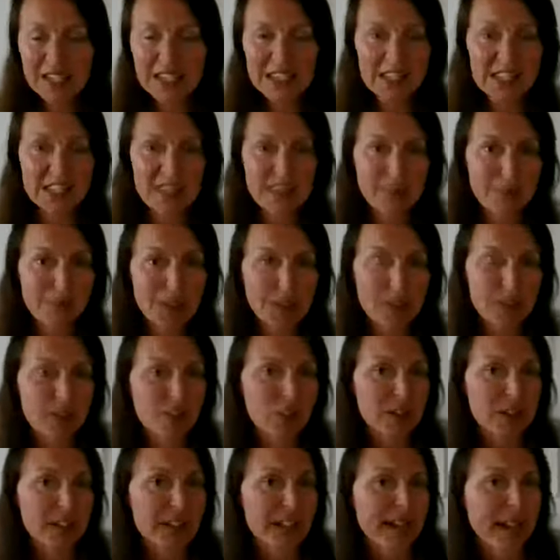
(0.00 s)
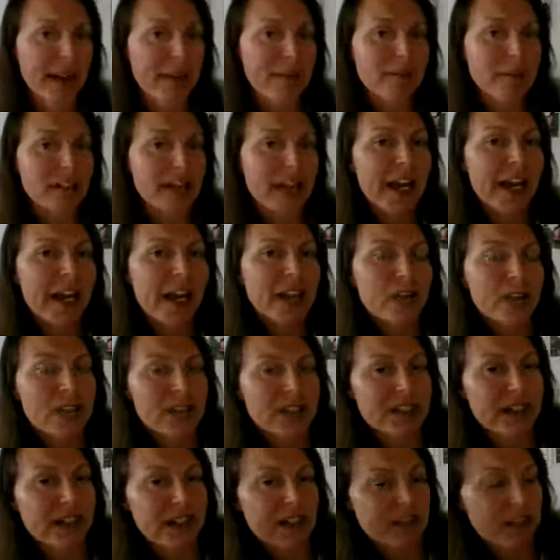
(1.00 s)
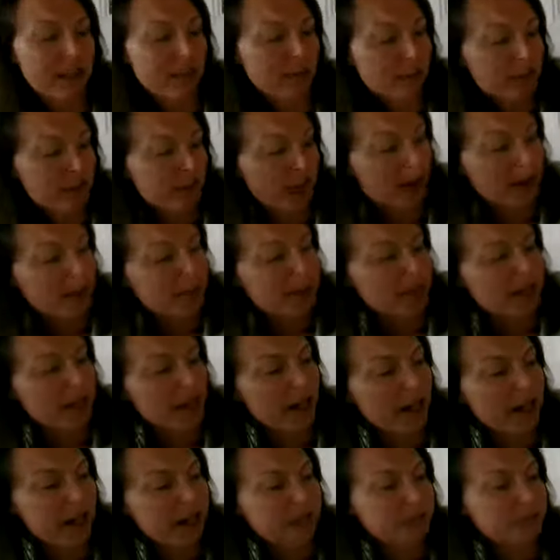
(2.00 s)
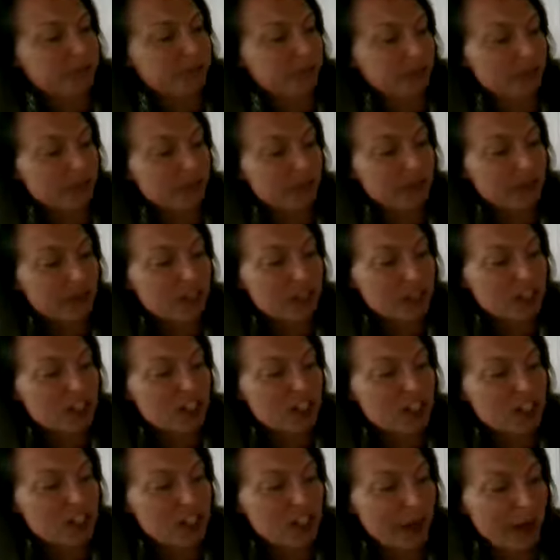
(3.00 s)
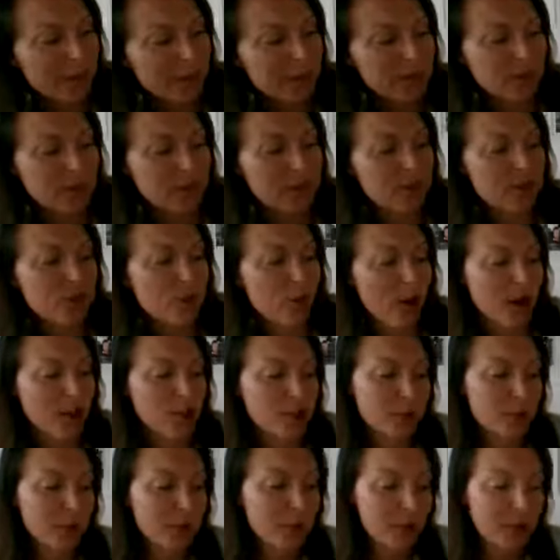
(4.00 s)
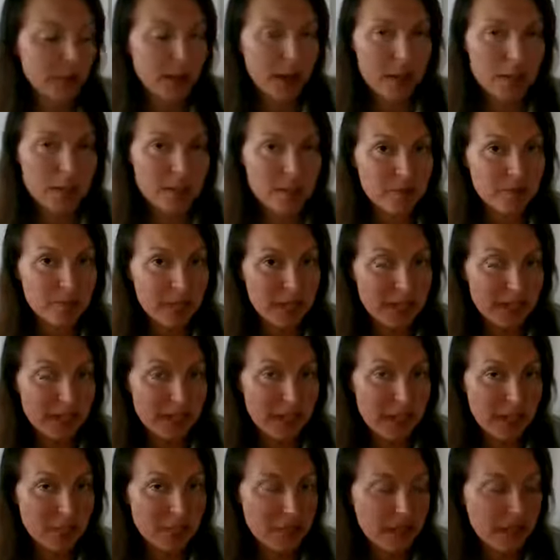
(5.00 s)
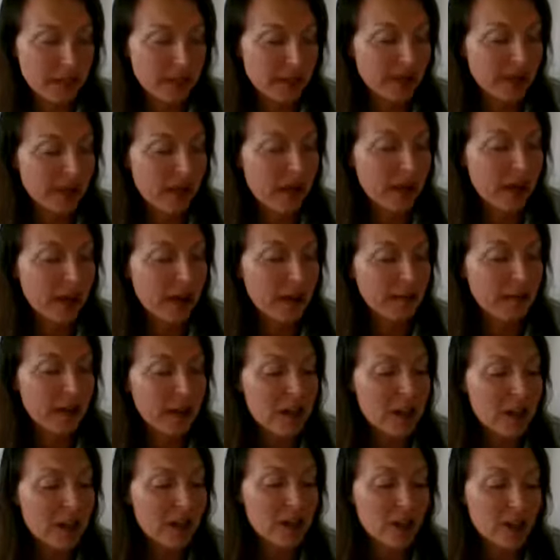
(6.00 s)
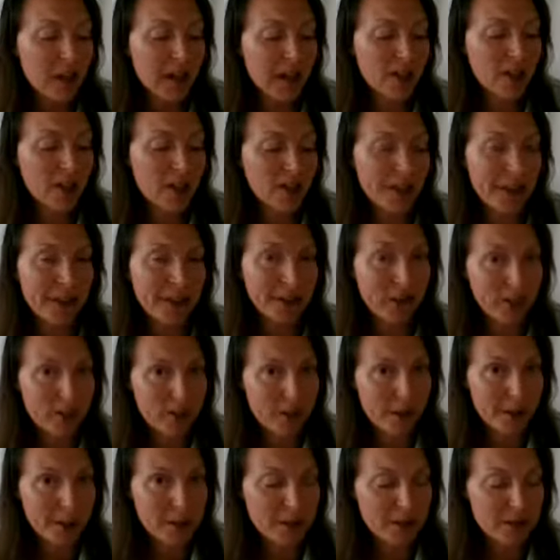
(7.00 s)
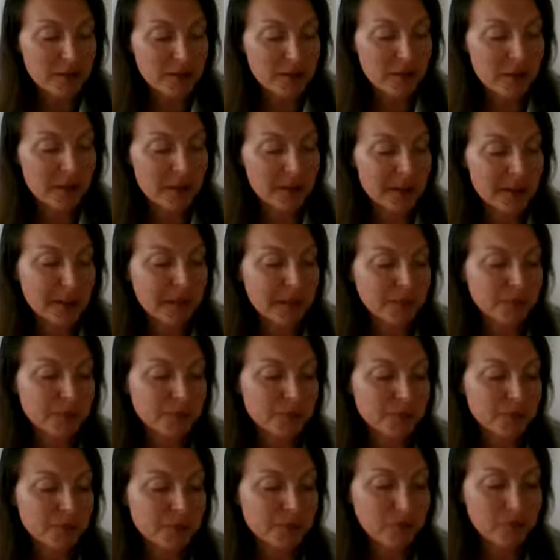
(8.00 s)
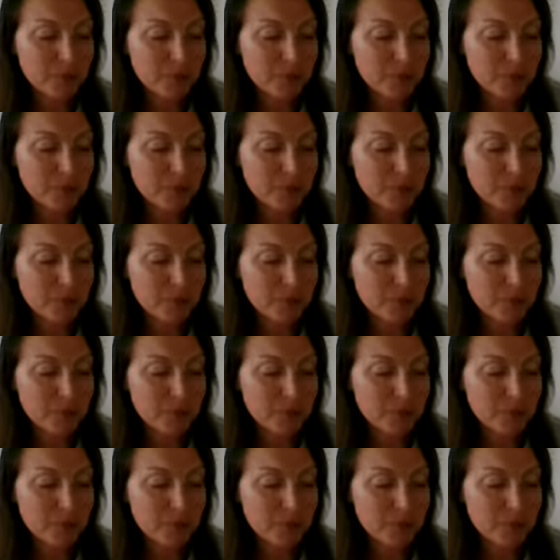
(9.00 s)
it is something that you can take every day. You can take it several times a day. In each capsule, there's 400 milligrams of BCM 95, there's 100 micrograms of selenium,